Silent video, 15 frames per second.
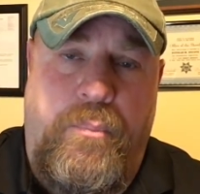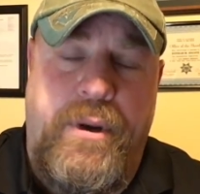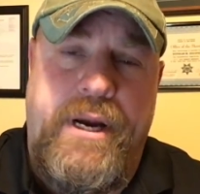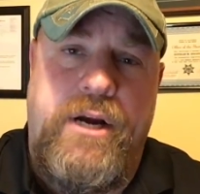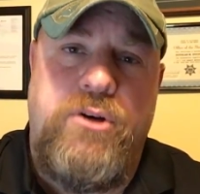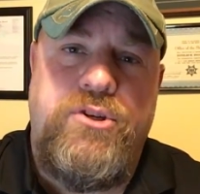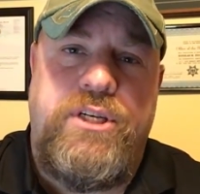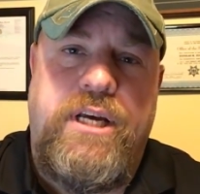But
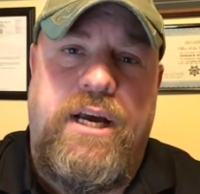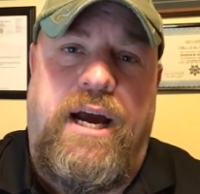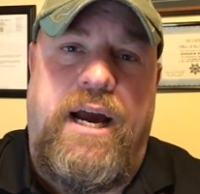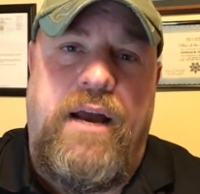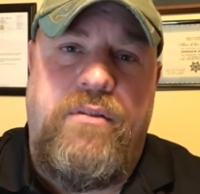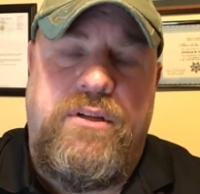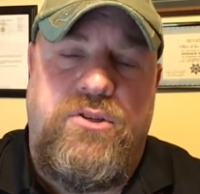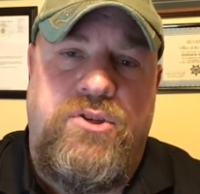here's a
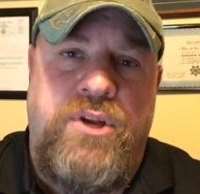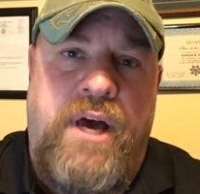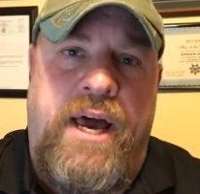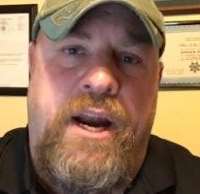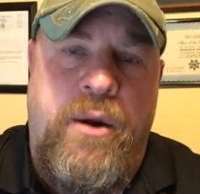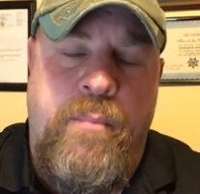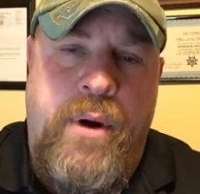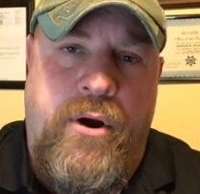guy that's
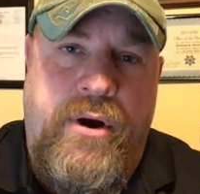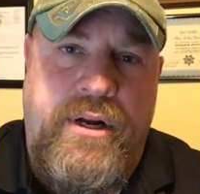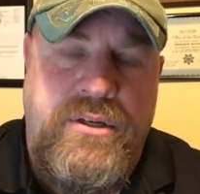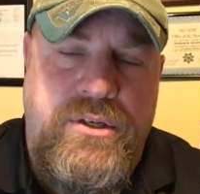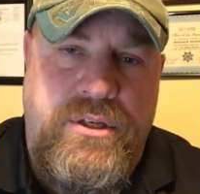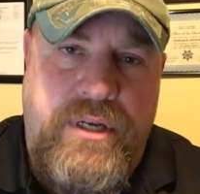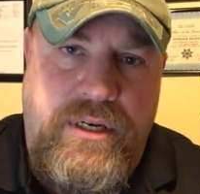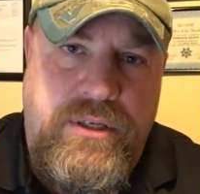not an
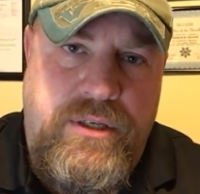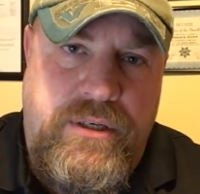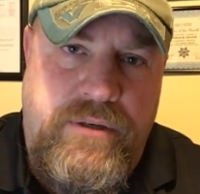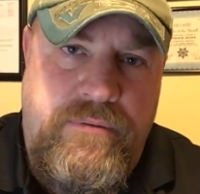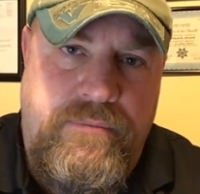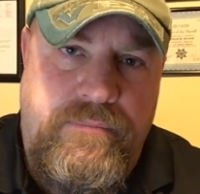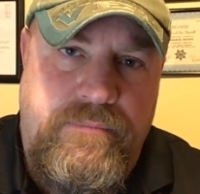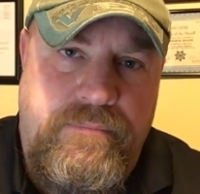American citizen.